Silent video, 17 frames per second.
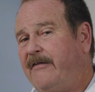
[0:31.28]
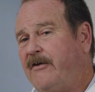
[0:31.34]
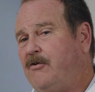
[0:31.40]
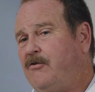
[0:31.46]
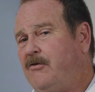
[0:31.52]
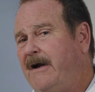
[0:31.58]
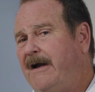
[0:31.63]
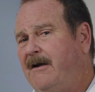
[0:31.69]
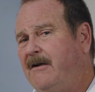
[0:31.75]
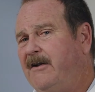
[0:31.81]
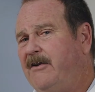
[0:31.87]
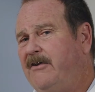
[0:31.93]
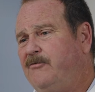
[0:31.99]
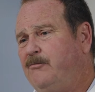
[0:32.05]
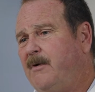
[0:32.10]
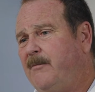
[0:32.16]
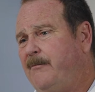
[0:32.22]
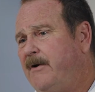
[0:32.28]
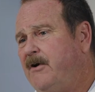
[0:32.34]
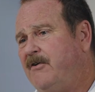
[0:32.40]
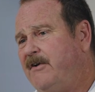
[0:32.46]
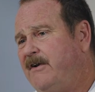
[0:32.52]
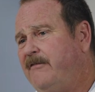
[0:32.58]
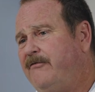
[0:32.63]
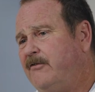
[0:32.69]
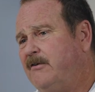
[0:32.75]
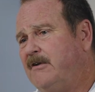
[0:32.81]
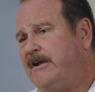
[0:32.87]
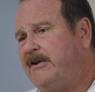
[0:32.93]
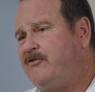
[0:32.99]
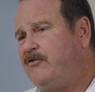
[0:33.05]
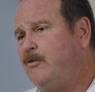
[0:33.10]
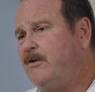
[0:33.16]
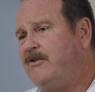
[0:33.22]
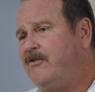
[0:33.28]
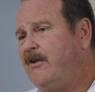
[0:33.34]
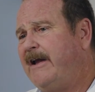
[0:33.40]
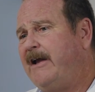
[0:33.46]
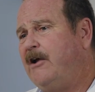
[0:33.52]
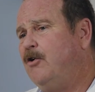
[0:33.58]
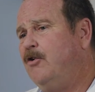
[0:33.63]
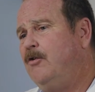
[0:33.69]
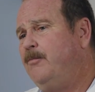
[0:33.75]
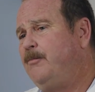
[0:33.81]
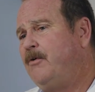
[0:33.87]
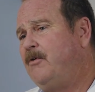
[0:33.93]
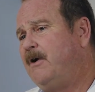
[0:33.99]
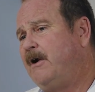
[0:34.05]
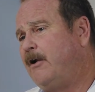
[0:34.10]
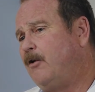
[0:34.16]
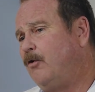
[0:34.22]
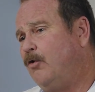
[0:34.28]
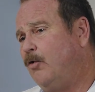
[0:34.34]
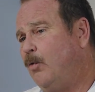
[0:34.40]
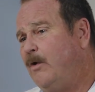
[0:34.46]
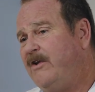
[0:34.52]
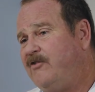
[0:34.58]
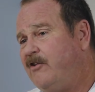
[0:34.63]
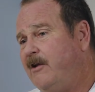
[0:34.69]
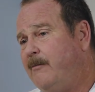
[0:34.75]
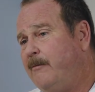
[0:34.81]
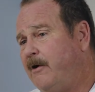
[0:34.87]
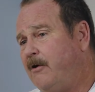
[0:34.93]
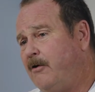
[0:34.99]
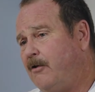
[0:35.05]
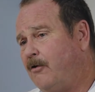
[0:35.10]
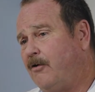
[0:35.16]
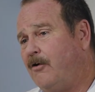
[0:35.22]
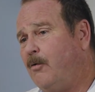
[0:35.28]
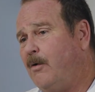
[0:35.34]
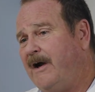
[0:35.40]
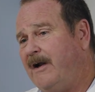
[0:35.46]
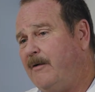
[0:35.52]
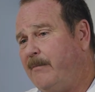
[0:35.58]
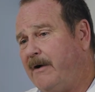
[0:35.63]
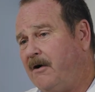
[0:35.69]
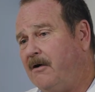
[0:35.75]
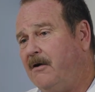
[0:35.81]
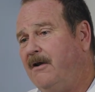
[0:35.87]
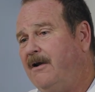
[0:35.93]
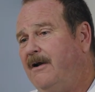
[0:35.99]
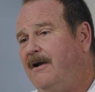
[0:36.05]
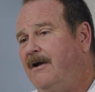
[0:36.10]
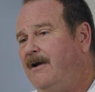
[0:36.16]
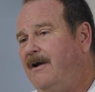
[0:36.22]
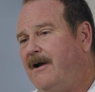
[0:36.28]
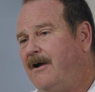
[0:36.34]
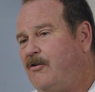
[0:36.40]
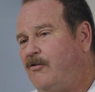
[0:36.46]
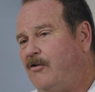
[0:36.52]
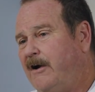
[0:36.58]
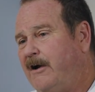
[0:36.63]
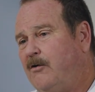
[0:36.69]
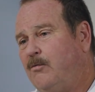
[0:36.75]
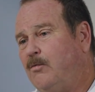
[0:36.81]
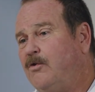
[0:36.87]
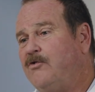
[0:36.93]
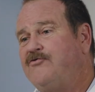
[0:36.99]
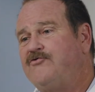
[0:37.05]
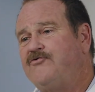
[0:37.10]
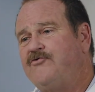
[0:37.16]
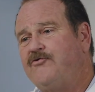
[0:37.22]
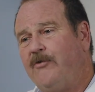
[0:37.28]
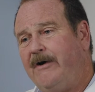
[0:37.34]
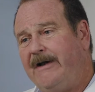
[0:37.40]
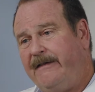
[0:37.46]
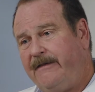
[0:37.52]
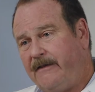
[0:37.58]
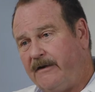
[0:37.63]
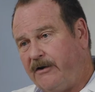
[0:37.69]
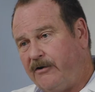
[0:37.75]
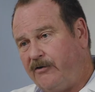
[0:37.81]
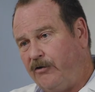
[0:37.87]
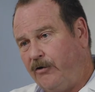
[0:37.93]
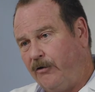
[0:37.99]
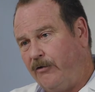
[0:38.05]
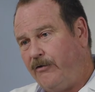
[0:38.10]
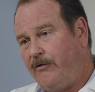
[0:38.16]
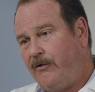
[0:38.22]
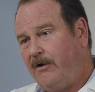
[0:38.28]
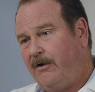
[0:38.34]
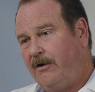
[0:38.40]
the crown is prepared differently, so it's like a hoop around an old whiskey barrel or a wine barrel. A crown will strengthen a tooth,